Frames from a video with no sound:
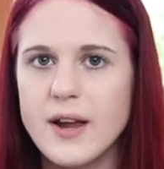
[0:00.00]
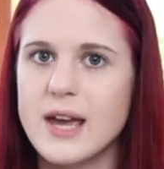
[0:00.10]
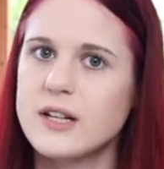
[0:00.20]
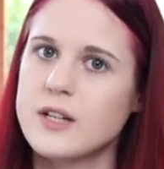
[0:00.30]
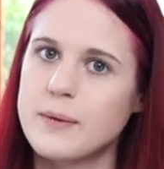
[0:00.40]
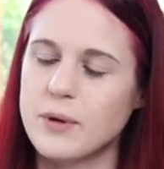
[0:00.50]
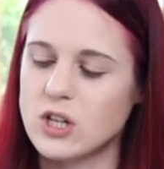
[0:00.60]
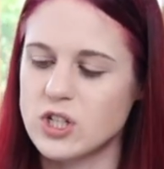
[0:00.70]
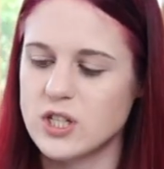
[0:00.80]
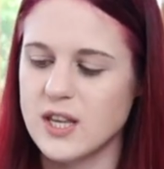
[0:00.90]
and an
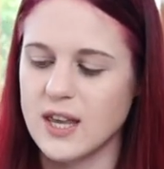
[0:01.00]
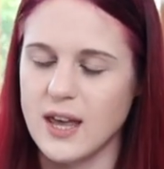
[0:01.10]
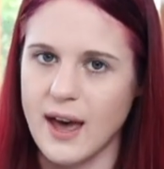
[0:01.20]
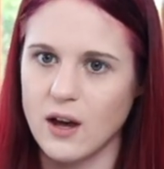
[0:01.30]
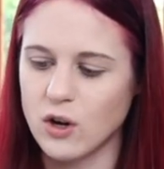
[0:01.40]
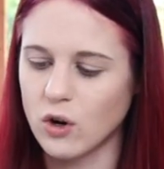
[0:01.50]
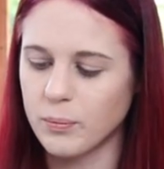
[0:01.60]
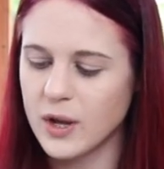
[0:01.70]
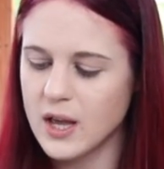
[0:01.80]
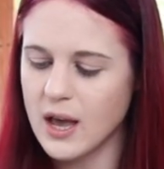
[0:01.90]
emergency kit at home.